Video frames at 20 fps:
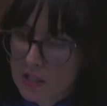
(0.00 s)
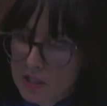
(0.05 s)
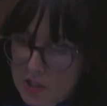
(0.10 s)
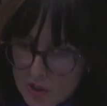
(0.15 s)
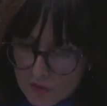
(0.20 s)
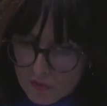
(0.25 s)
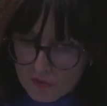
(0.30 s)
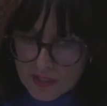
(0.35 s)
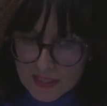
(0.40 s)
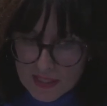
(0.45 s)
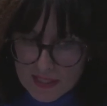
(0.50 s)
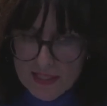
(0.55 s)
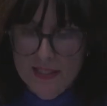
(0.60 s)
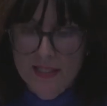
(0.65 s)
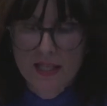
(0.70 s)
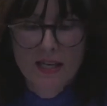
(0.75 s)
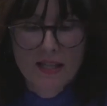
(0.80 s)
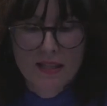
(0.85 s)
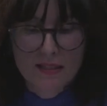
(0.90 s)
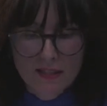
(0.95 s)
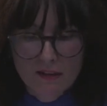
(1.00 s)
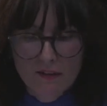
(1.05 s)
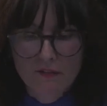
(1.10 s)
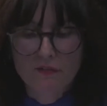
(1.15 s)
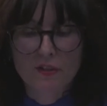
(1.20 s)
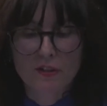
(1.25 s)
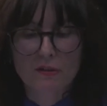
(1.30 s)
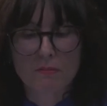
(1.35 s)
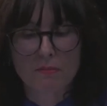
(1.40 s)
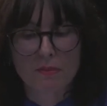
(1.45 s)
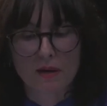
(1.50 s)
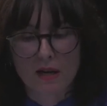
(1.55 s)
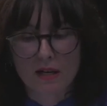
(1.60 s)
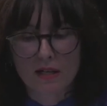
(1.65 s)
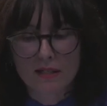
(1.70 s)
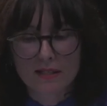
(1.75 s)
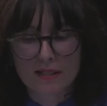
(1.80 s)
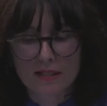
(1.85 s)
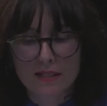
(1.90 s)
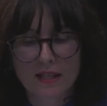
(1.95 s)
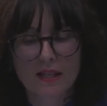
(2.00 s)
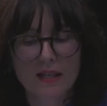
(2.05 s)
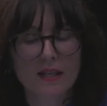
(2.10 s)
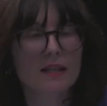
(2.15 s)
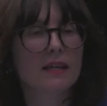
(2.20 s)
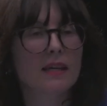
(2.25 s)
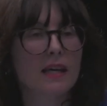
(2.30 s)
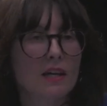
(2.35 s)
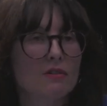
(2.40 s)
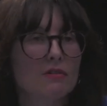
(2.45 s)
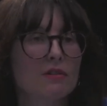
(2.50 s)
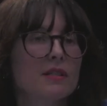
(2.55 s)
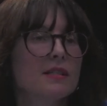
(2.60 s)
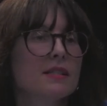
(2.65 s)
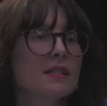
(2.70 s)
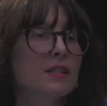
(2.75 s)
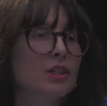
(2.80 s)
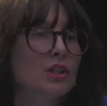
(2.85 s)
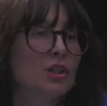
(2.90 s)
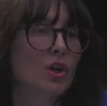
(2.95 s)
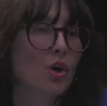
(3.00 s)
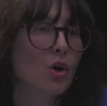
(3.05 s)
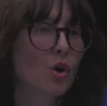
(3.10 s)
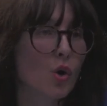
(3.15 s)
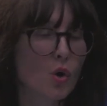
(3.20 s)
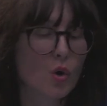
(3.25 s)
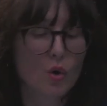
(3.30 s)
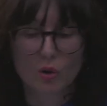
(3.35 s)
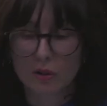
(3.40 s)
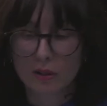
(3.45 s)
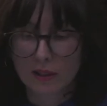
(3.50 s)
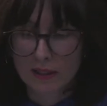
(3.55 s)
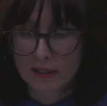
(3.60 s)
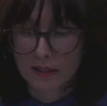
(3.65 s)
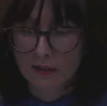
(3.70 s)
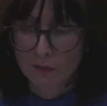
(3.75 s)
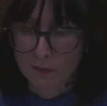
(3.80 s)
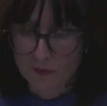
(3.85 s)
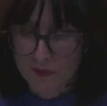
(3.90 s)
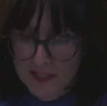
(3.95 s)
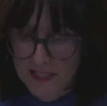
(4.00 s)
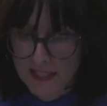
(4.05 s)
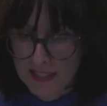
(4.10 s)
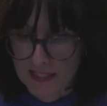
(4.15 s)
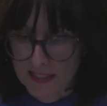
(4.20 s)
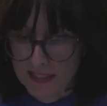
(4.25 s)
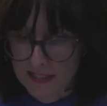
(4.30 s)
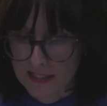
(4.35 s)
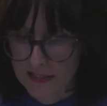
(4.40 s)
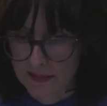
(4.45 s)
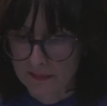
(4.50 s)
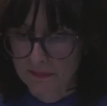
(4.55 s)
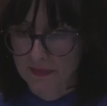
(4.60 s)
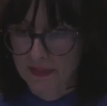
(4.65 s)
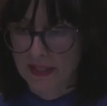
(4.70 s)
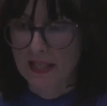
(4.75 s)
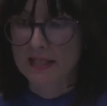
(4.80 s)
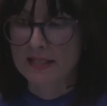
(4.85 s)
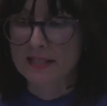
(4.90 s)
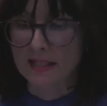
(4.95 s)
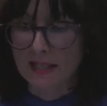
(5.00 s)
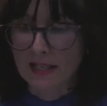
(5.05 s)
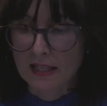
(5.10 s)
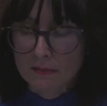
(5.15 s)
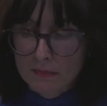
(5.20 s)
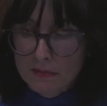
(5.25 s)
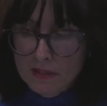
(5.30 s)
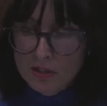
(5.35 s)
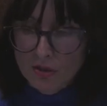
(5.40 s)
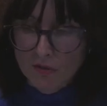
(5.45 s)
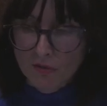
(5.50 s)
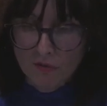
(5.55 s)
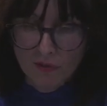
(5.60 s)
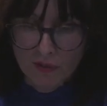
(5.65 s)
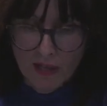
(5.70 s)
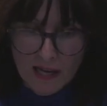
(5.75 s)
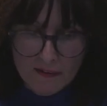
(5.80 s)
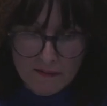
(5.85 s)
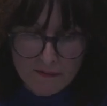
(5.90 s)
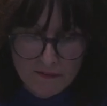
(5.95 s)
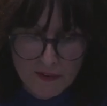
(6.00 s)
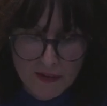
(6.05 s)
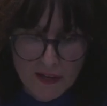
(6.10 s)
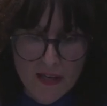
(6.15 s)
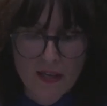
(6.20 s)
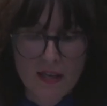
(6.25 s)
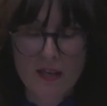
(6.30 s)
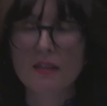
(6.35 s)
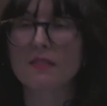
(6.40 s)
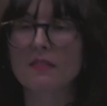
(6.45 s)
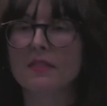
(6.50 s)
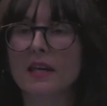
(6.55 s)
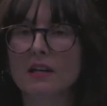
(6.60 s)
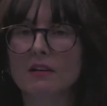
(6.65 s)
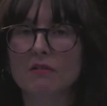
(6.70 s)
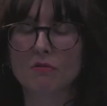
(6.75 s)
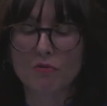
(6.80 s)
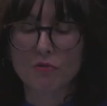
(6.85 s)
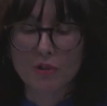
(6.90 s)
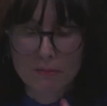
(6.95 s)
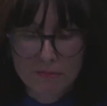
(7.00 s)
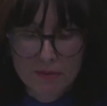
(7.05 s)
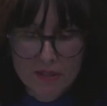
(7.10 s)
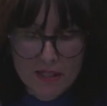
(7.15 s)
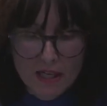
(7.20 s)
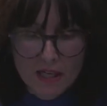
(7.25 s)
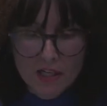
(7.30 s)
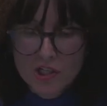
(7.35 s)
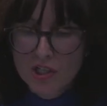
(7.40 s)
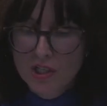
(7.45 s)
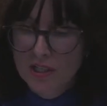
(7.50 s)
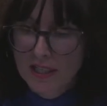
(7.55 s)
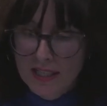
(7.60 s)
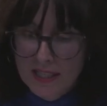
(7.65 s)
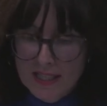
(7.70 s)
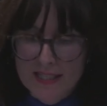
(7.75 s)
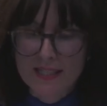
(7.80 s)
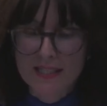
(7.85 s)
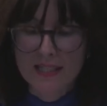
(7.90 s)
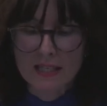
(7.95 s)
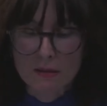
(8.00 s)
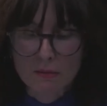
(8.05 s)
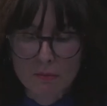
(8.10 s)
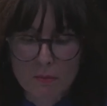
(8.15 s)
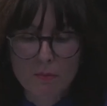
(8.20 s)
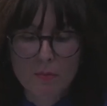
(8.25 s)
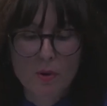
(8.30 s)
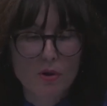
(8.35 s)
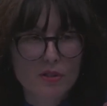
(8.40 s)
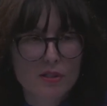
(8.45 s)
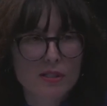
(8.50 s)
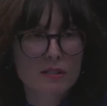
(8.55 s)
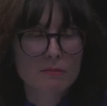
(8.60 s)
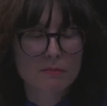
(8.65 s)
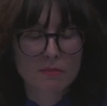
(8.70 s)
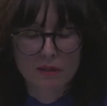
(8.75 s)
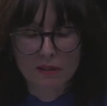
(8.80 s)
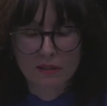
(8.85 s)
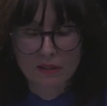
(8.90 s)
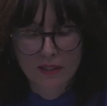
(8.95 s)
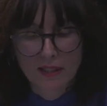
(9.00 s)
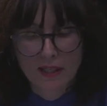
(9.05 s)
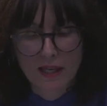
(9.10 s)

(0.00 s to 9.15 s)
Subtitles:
each of these different parts carries the whole within it. As elements of life, their reproduction is impossible